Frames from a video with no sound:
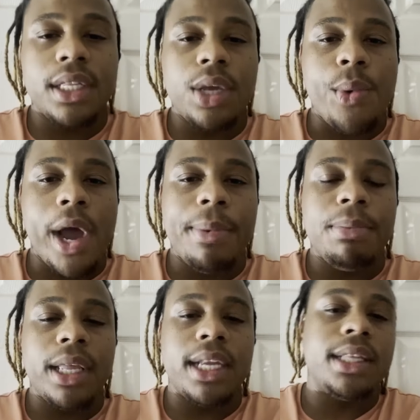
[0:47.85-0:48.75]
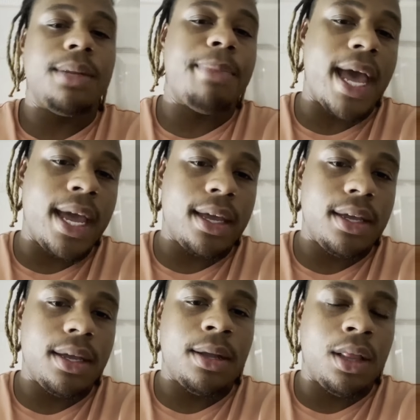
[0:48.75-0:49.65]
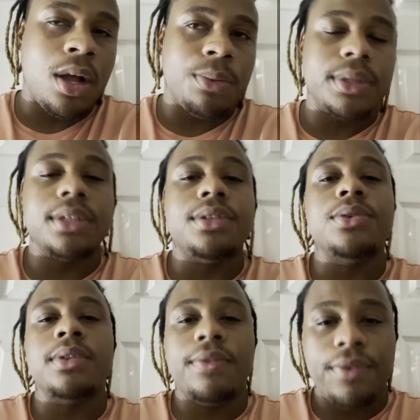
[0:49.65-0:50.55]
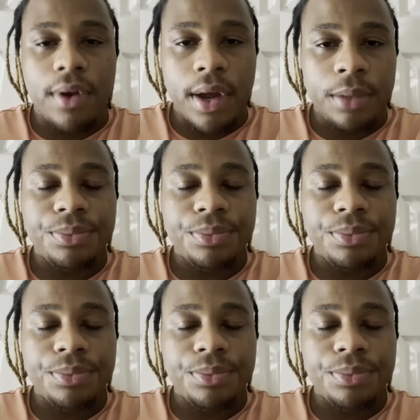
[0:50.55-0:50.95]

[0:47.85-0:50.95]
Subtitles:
the wiper blade in the back along with the two in the front.